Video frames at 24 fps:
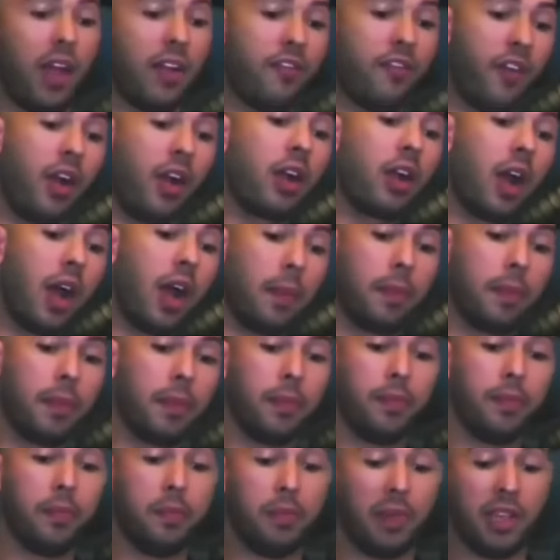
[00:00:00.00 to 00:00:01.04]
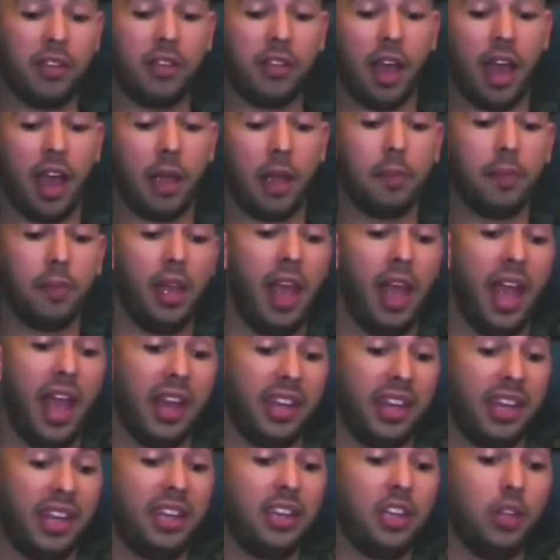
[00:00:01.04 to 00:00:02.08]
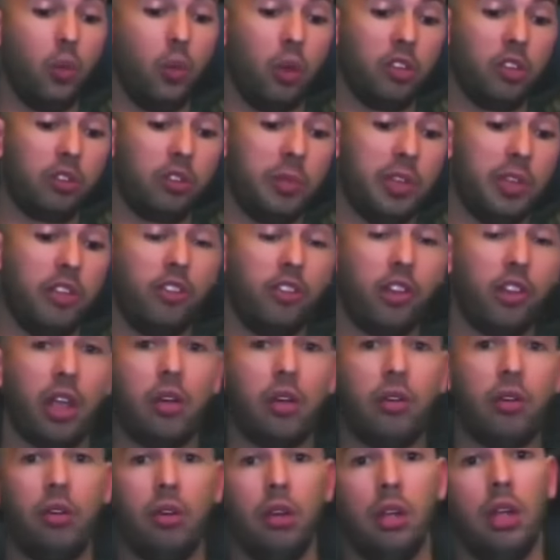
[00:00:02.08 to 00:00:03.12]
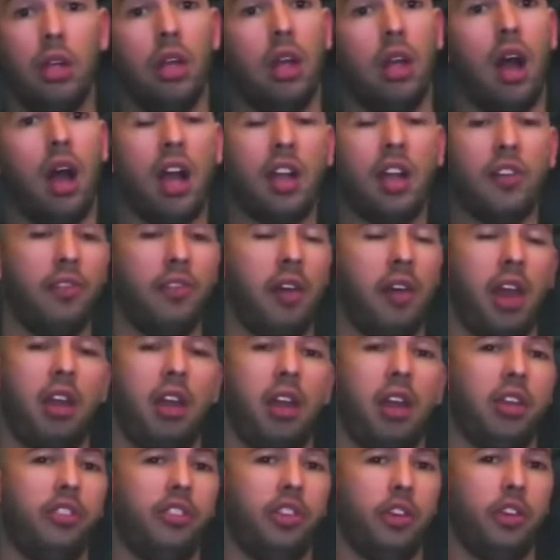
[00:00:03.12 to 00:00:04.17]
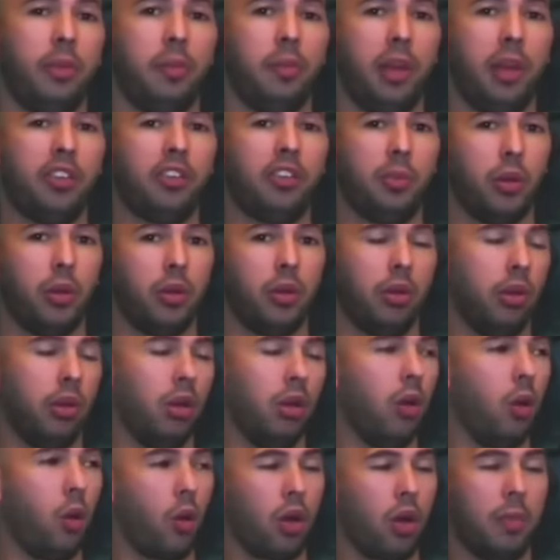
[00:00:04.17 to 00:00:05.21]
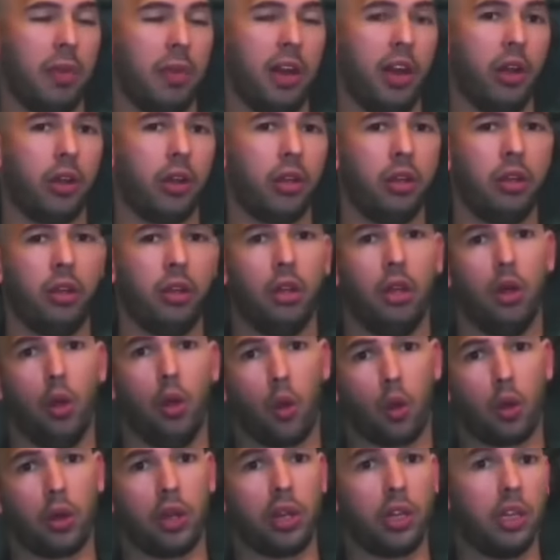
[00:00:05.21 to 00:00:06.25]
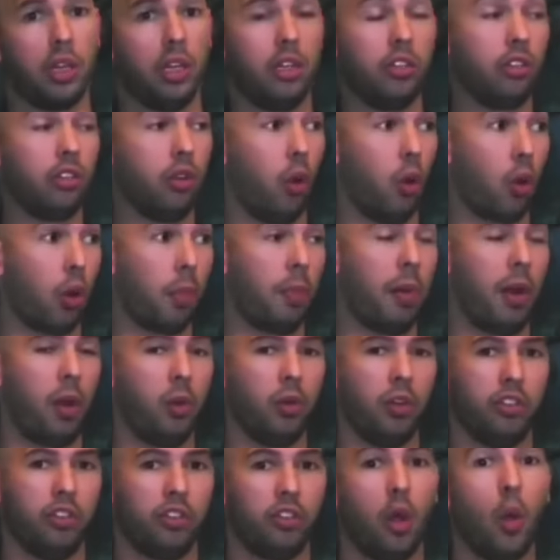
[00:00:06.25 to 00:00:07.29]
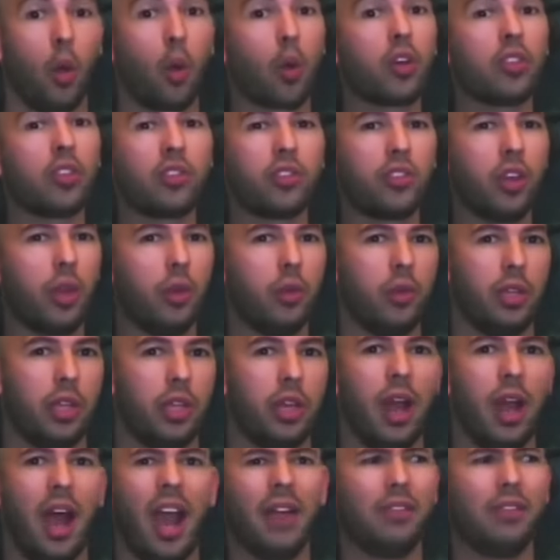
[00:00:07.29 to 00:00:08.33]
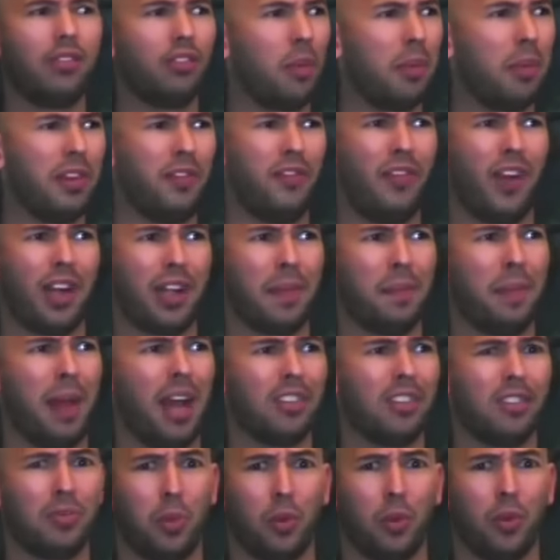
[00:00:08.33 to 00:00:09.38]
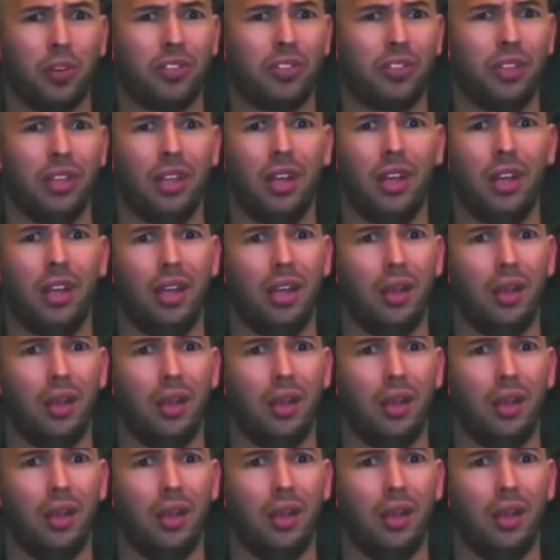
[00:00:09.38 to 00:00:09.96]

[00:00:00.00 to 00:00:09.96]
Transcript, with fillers: If I fuck up big time and England wants me in jail, I can fly on a Nigerian passport, or an American, or an English, or a Polish, or an Estonian. I have so many fucking passports.